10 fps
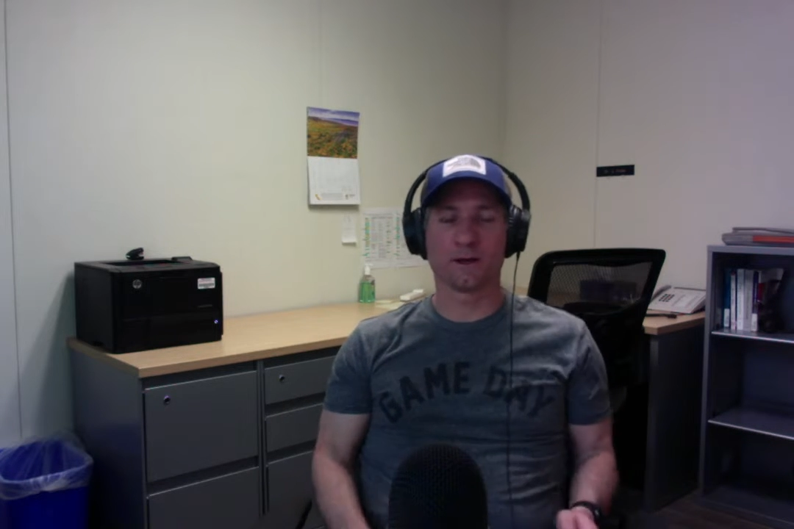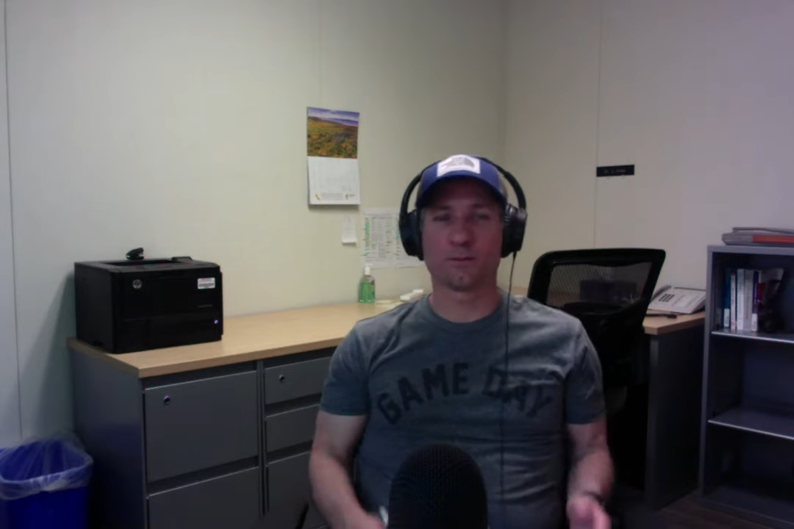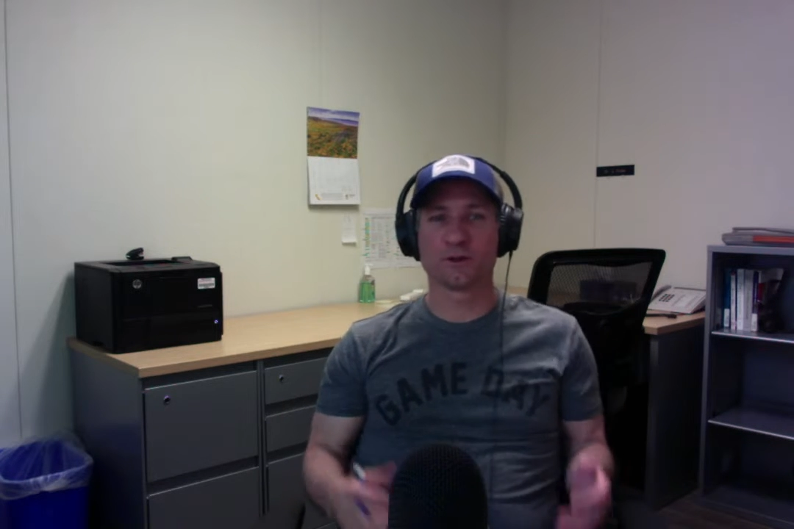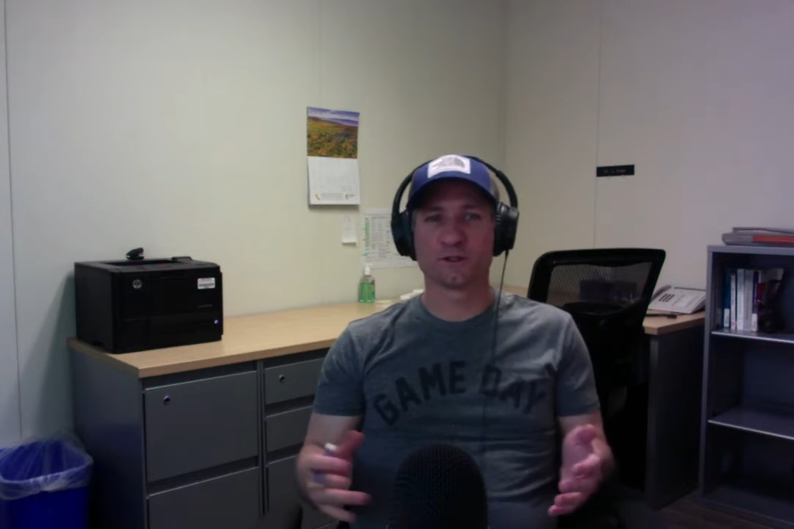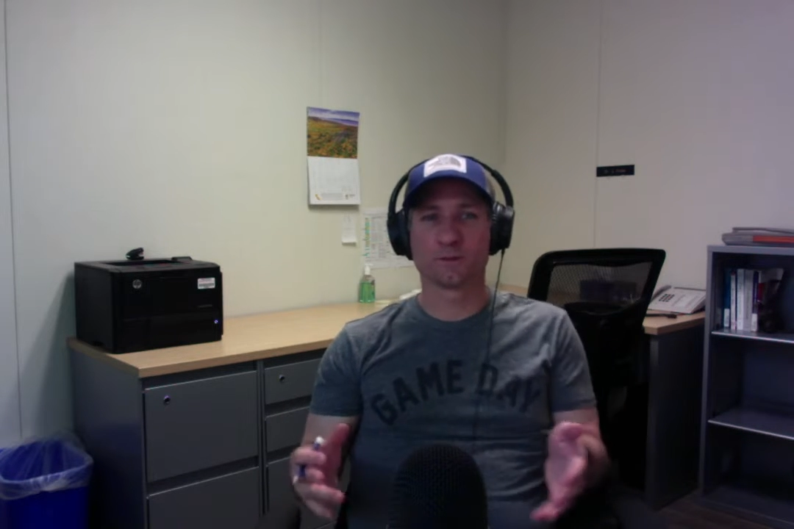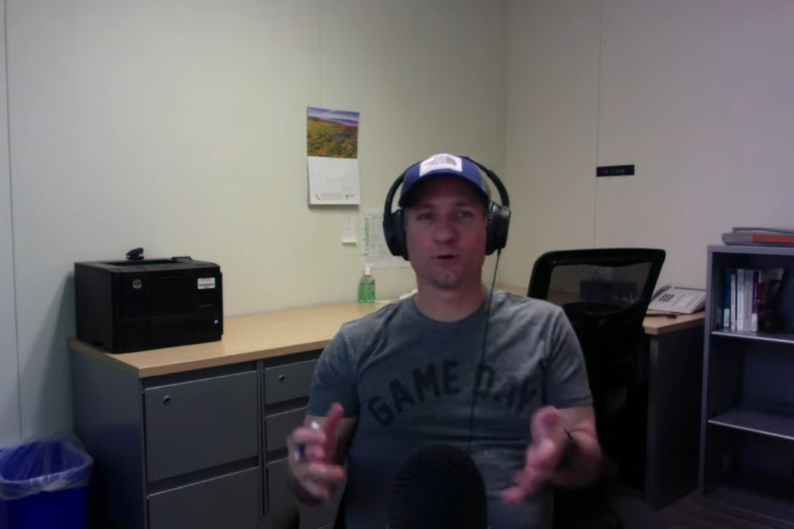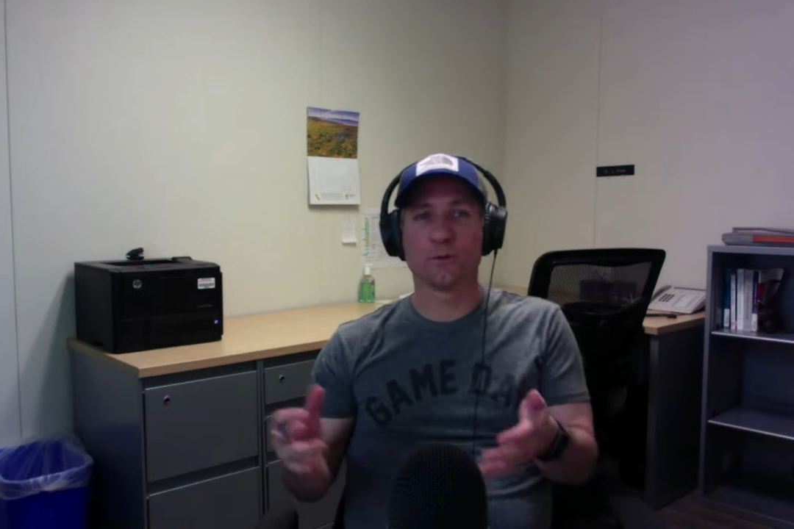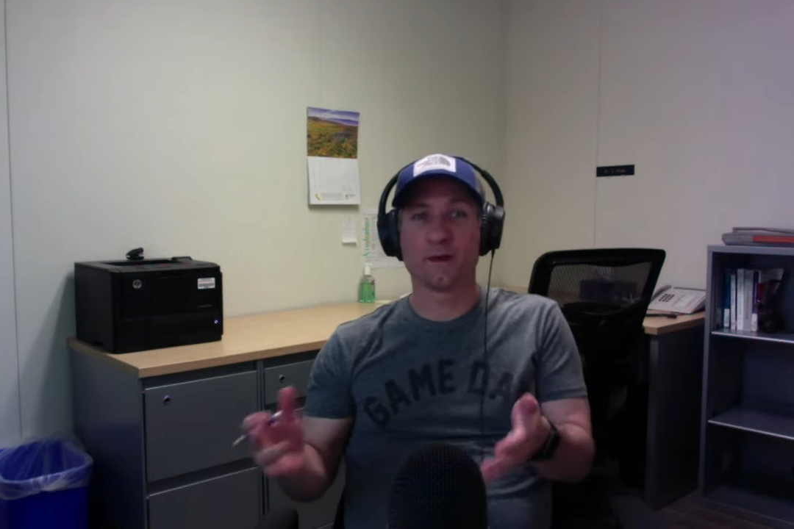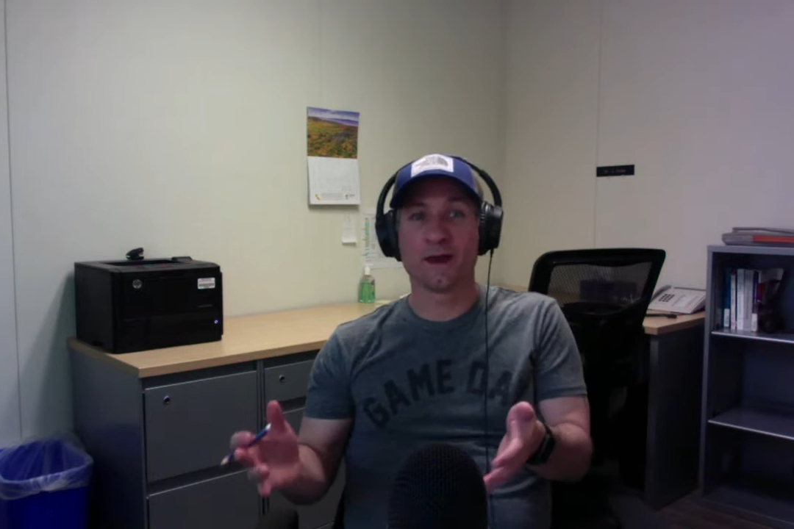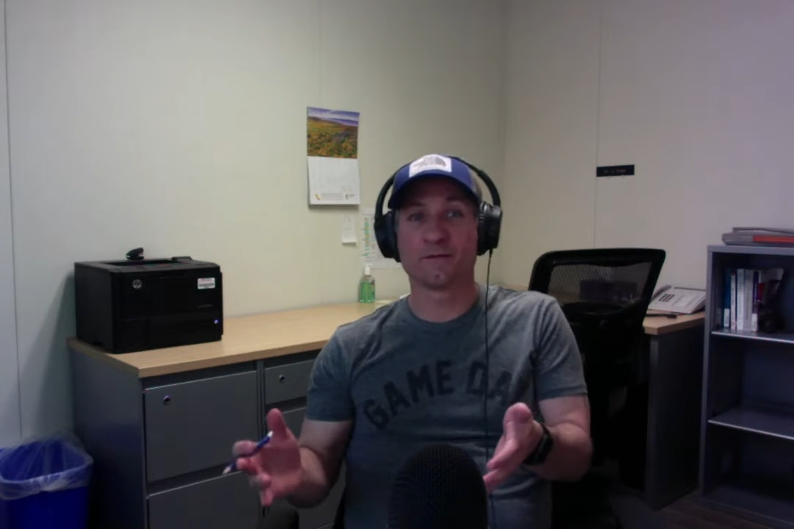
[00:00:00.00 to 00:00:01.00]
a principle of
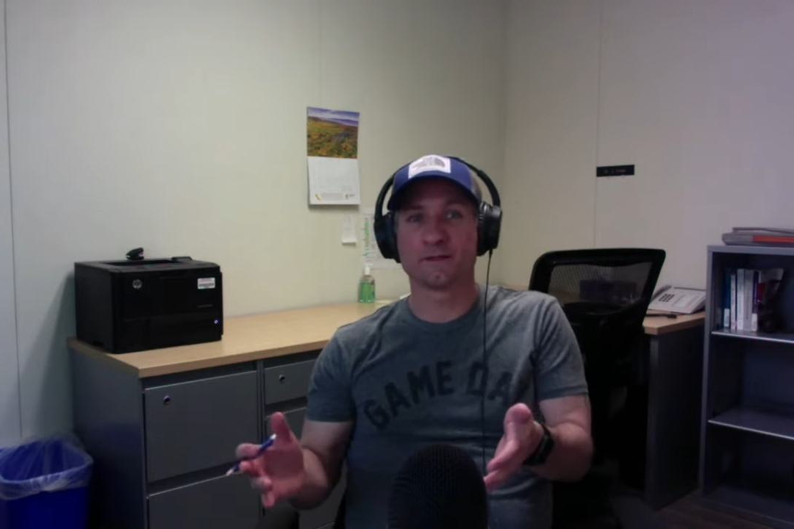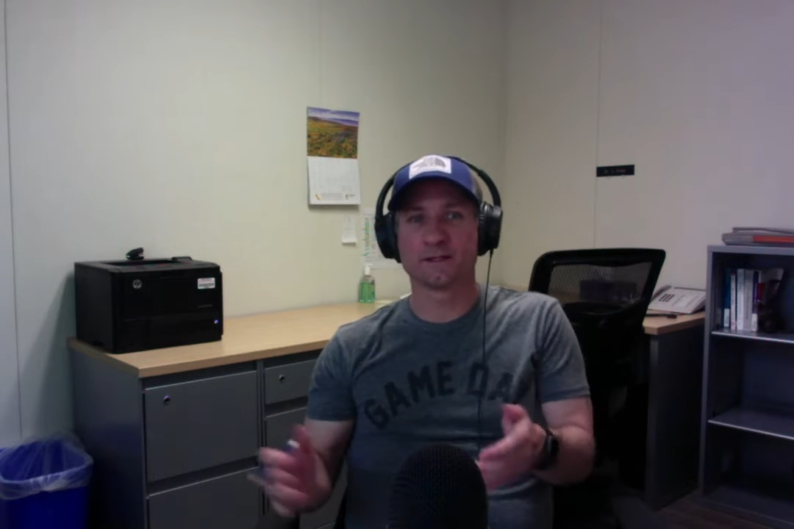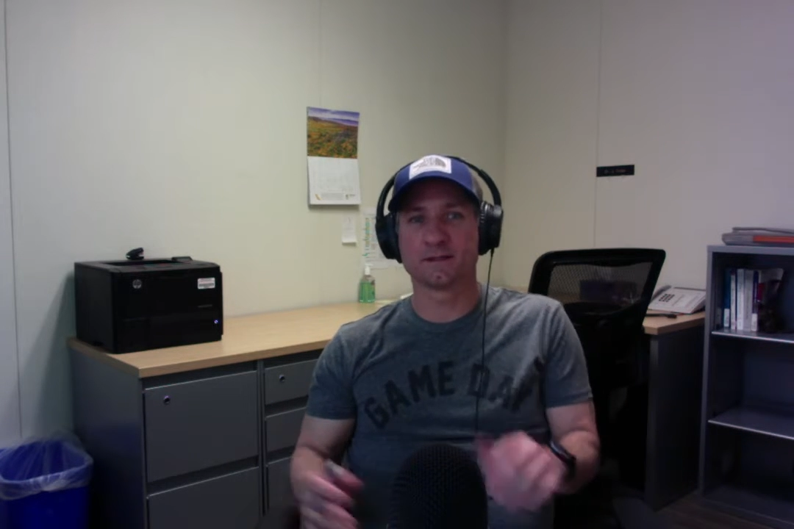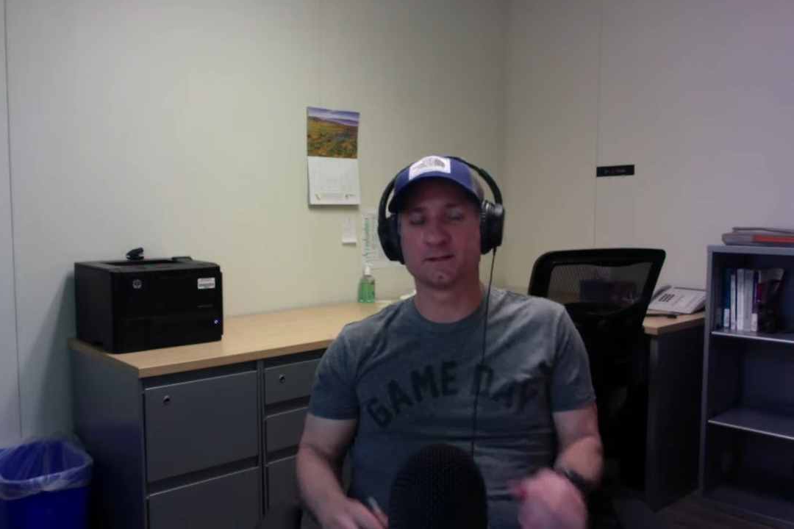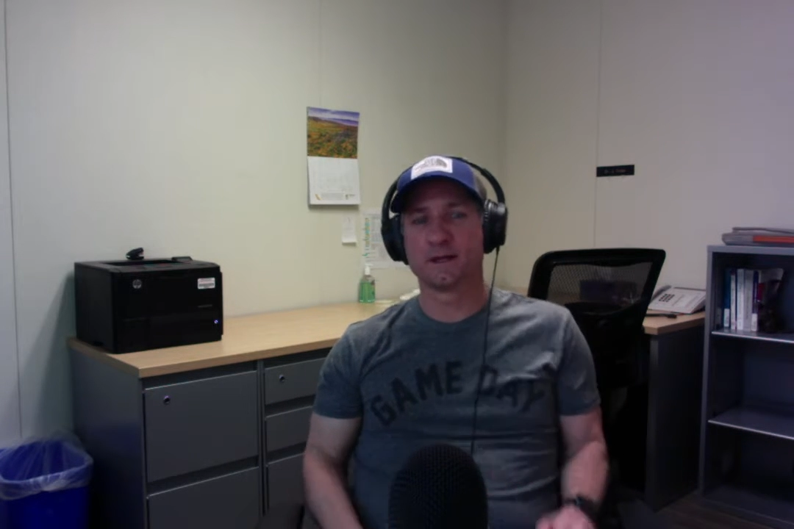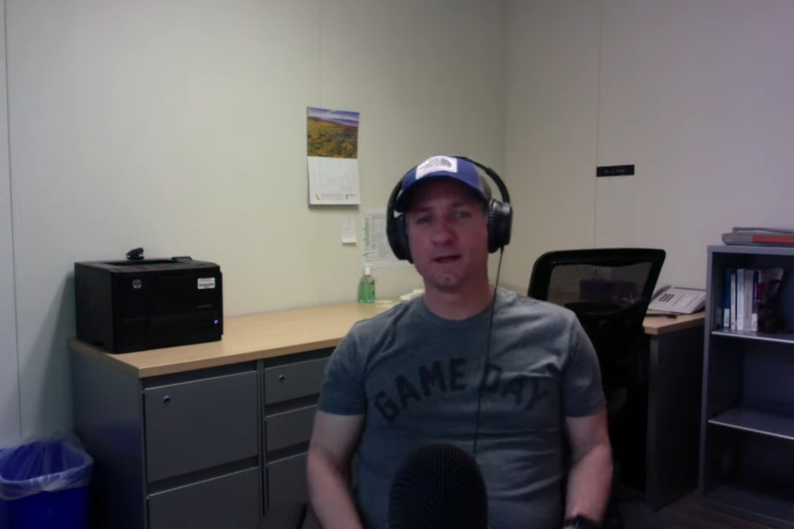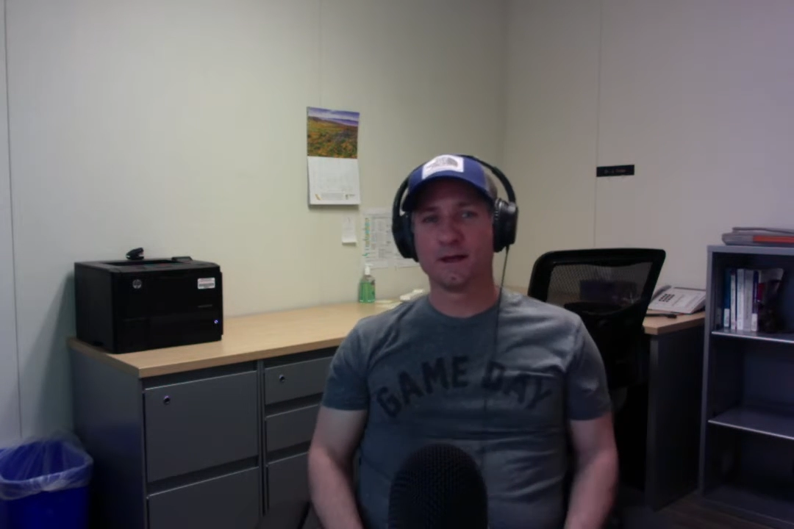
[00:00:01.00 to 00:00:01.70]
beneficence.